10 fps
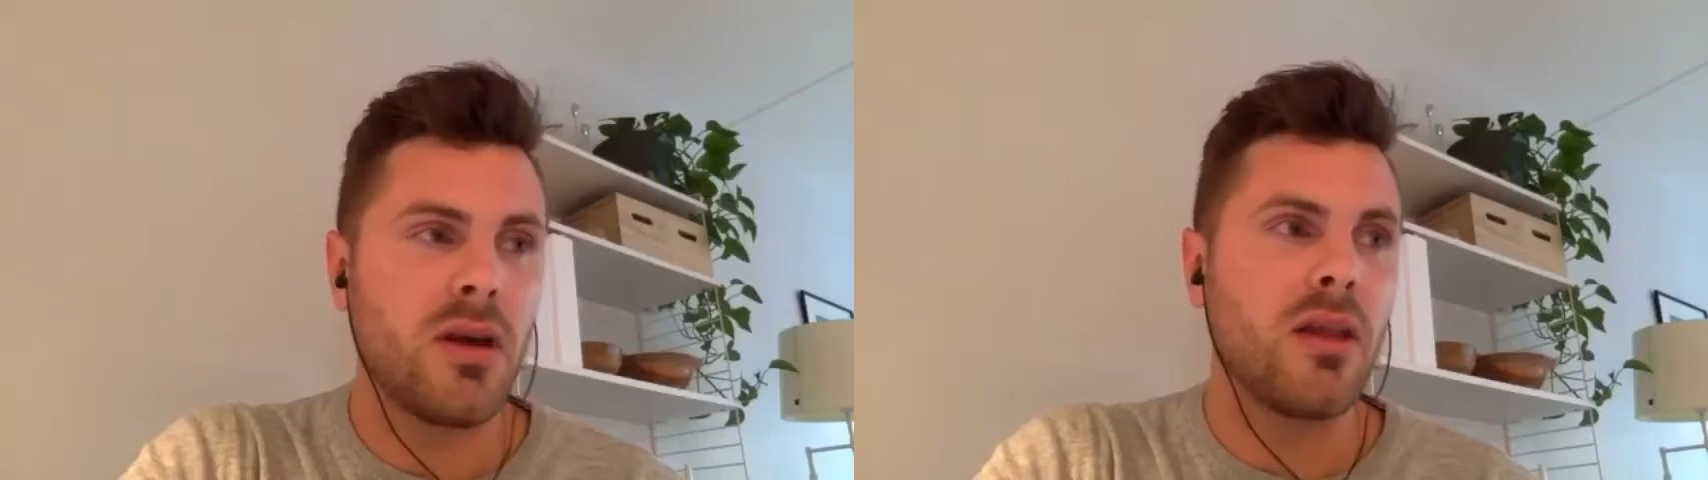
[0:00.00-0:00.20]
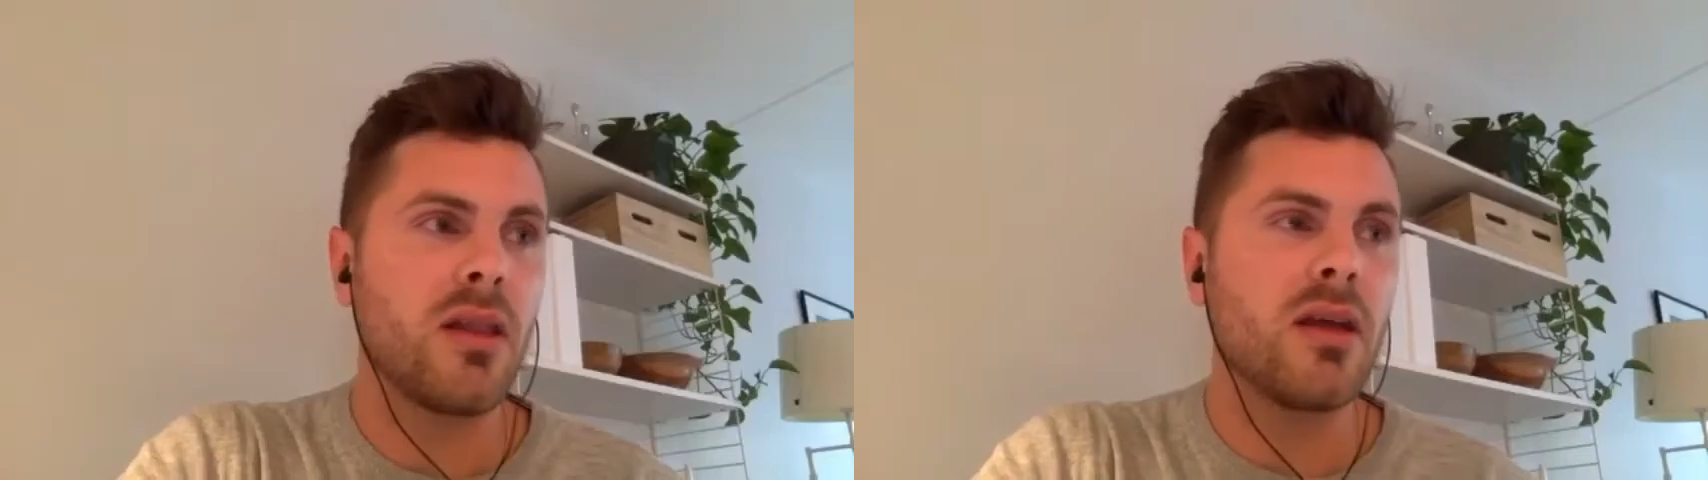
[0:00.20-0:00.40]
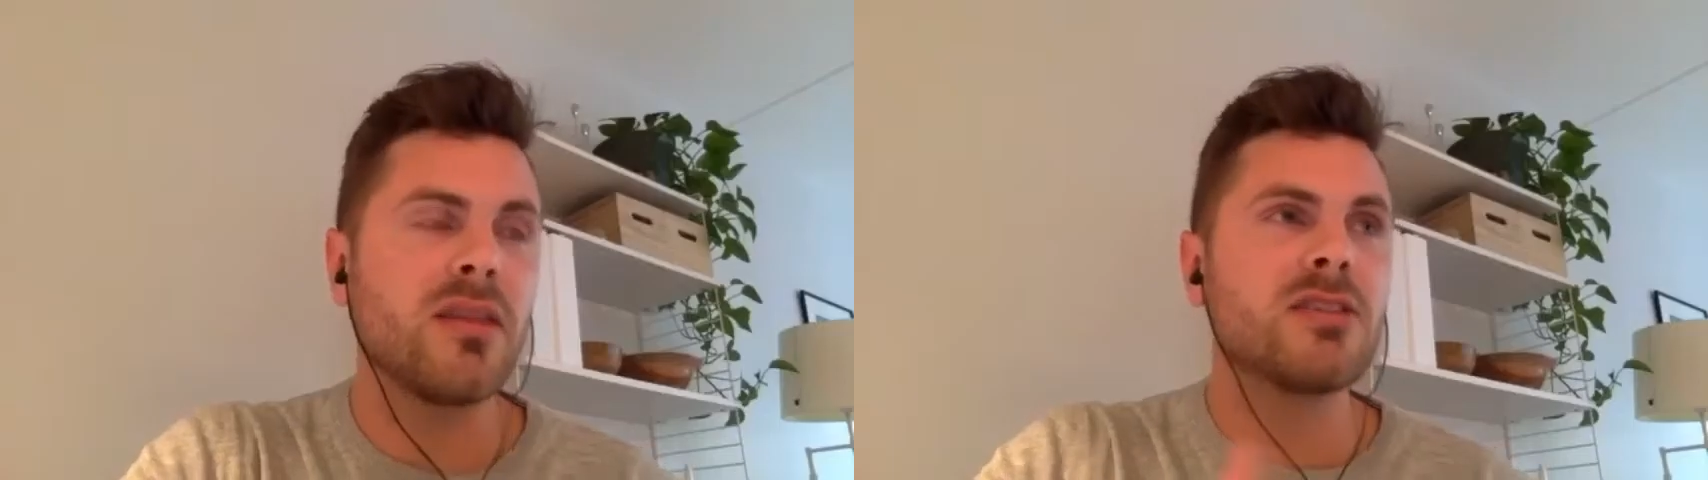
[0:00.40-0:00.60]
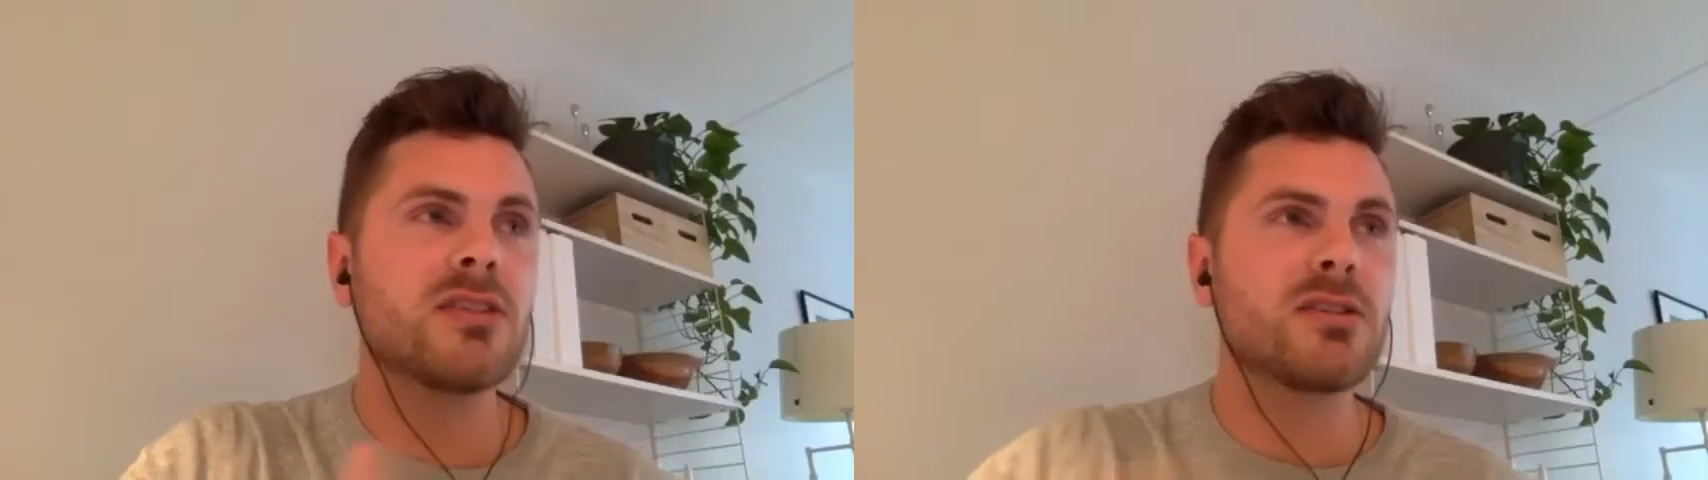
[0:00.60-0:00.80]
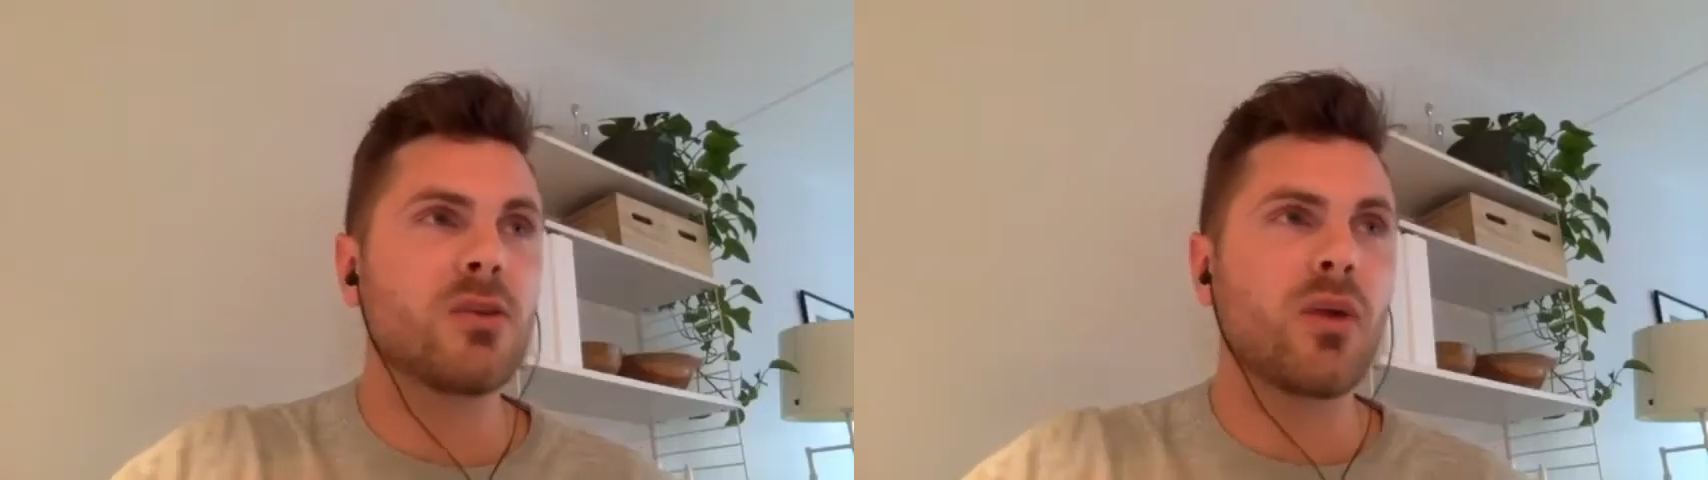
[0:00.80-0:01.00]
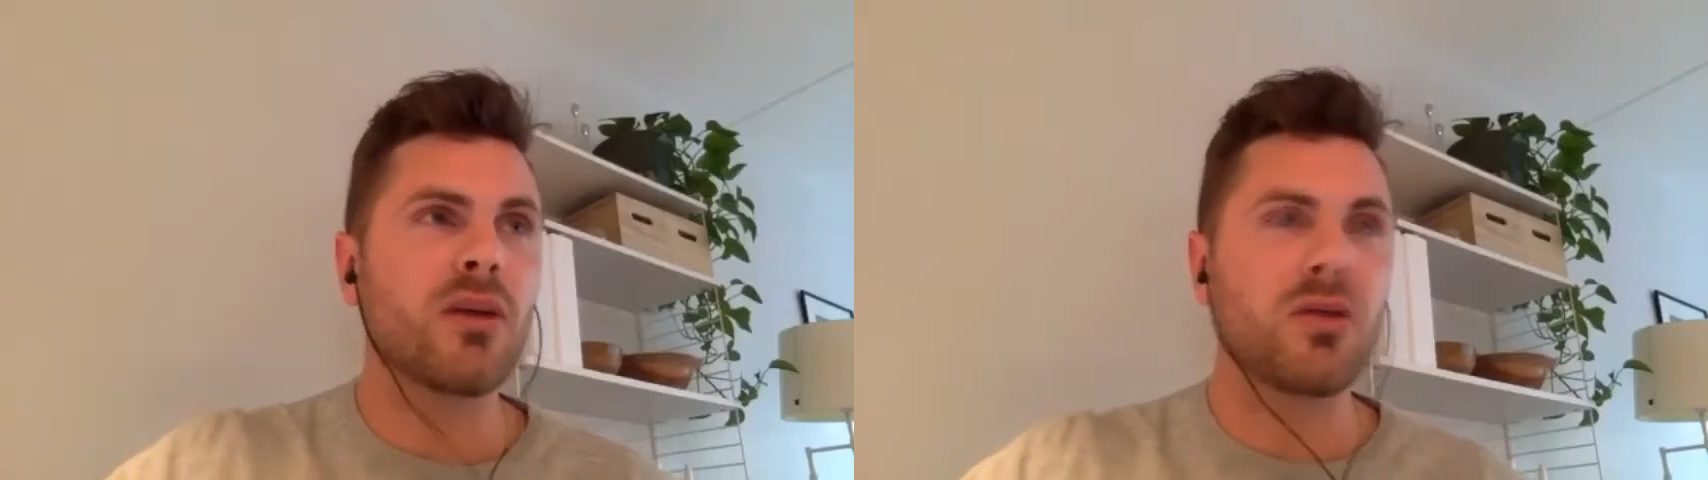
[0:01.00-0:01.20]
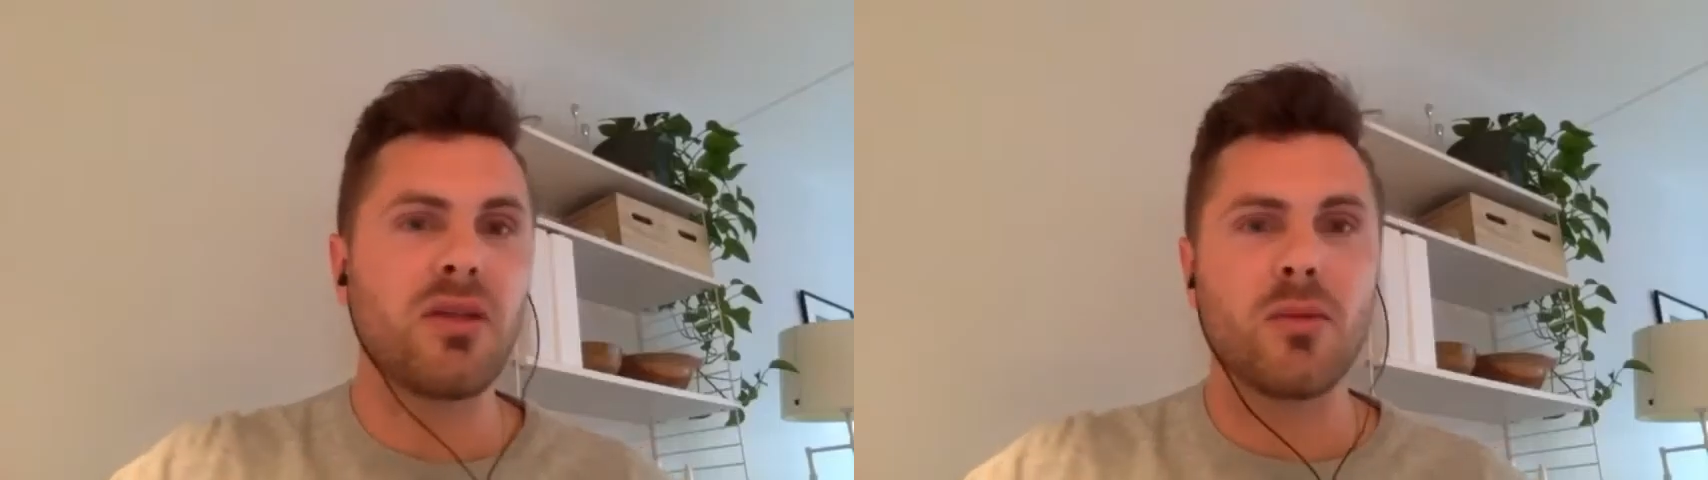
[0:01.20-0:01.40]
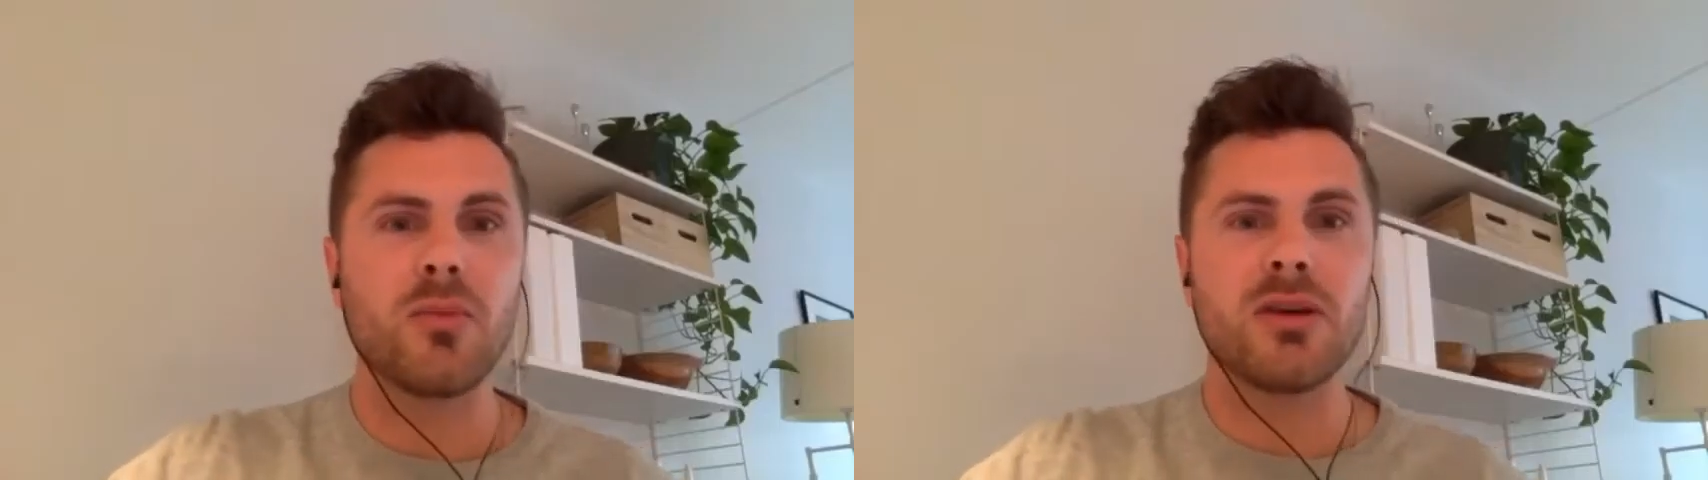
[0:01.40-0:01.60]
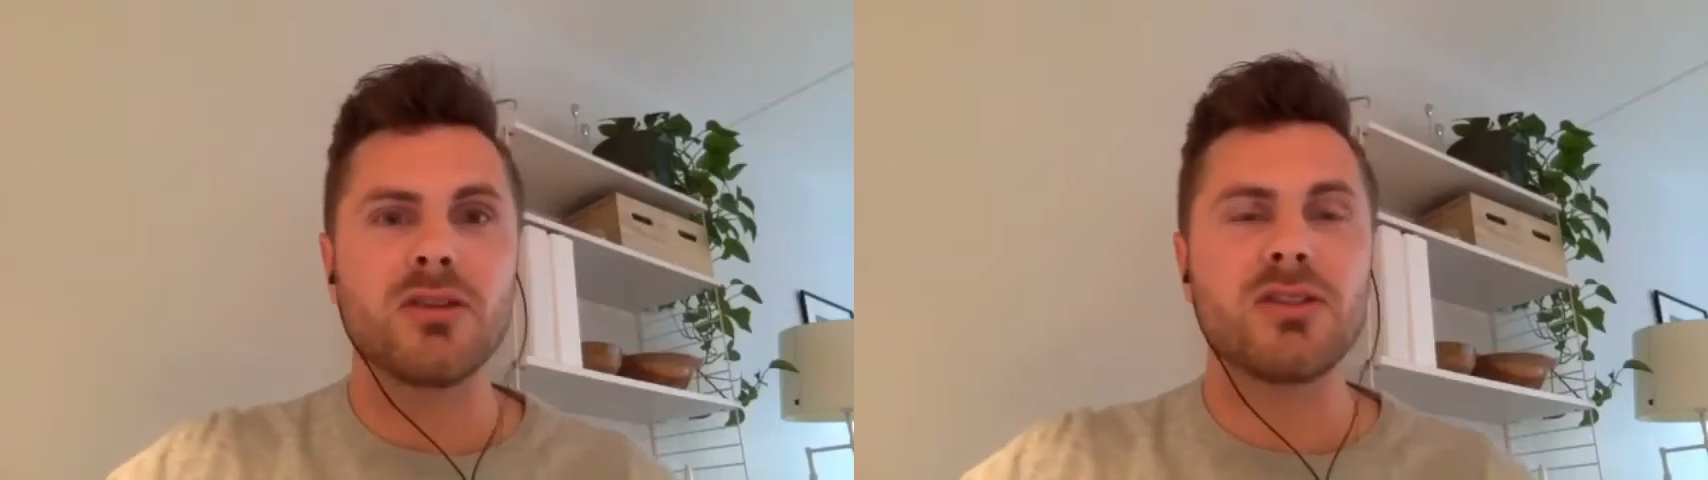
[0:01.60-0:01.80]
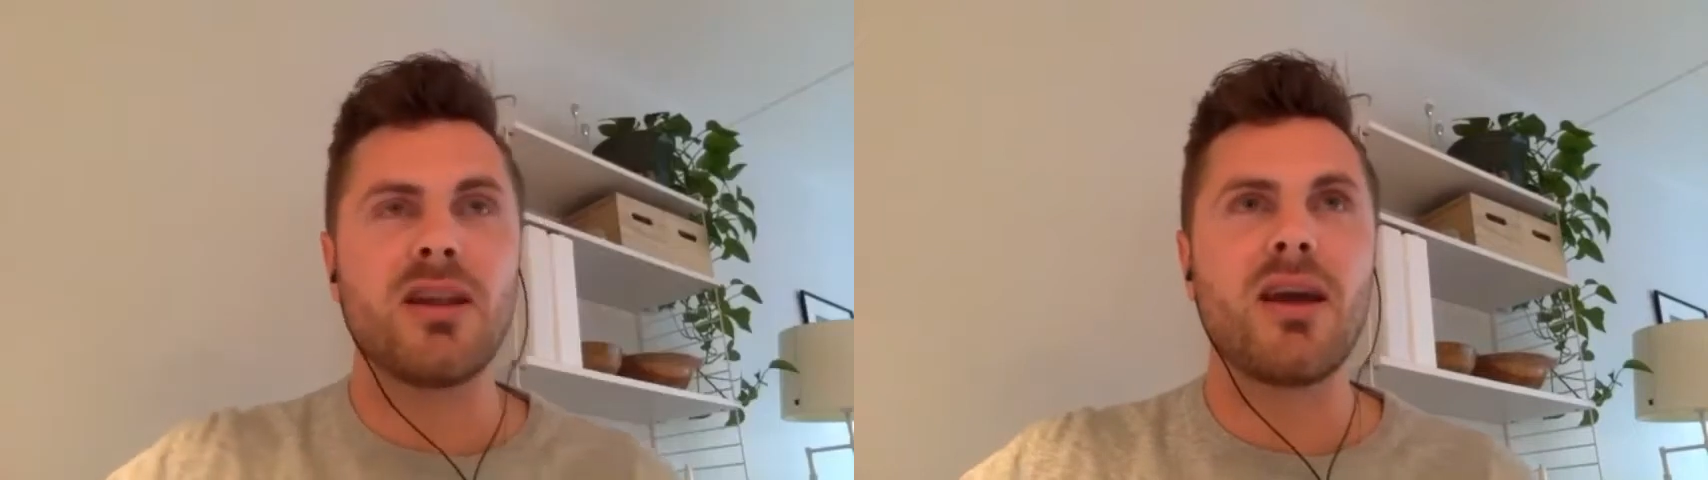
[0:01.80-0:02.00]
And this is the weird thing
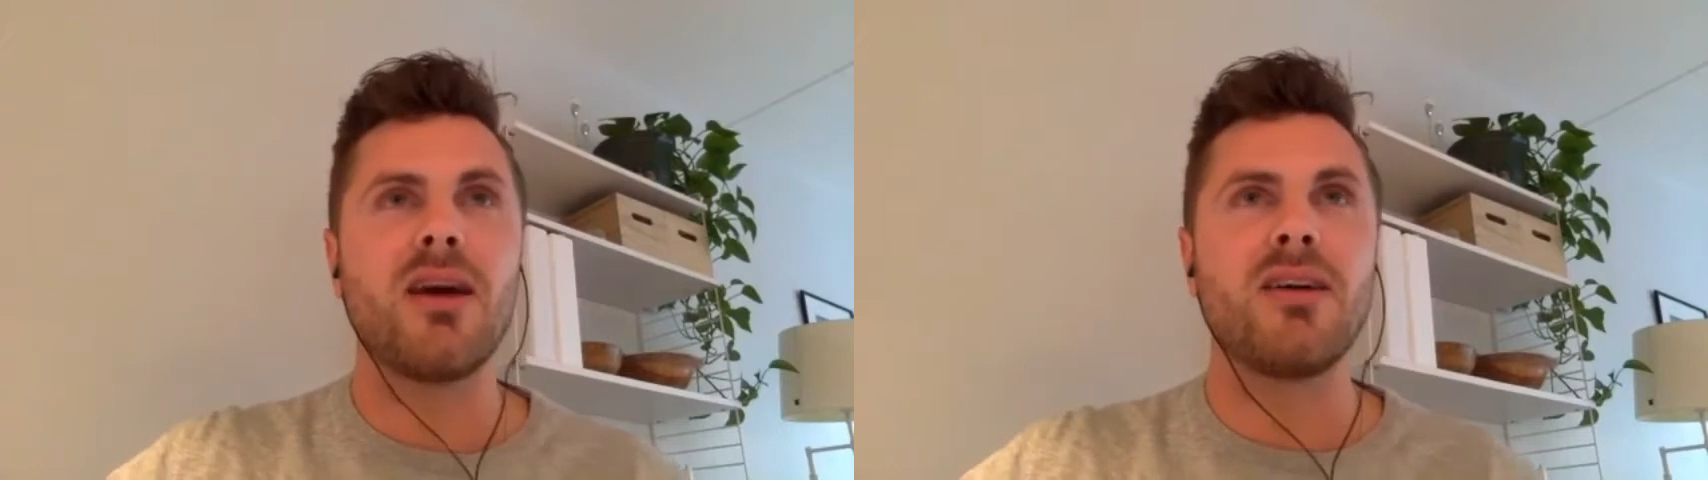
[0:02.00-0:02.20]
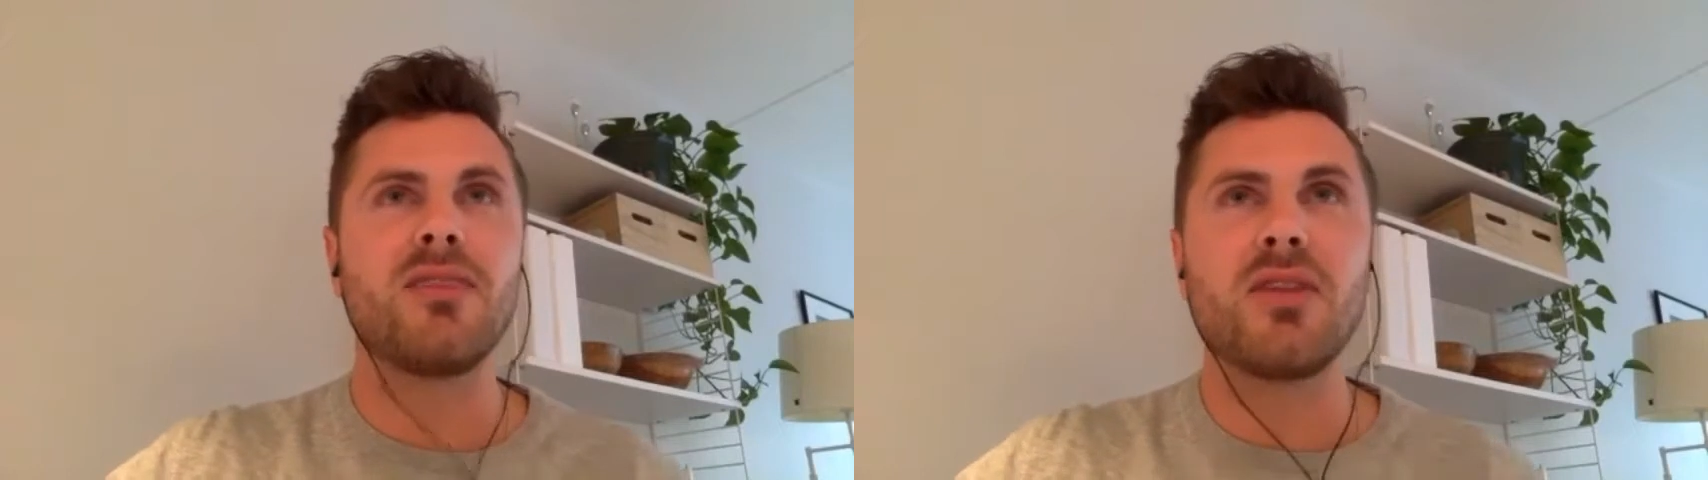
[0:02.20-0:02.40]
because now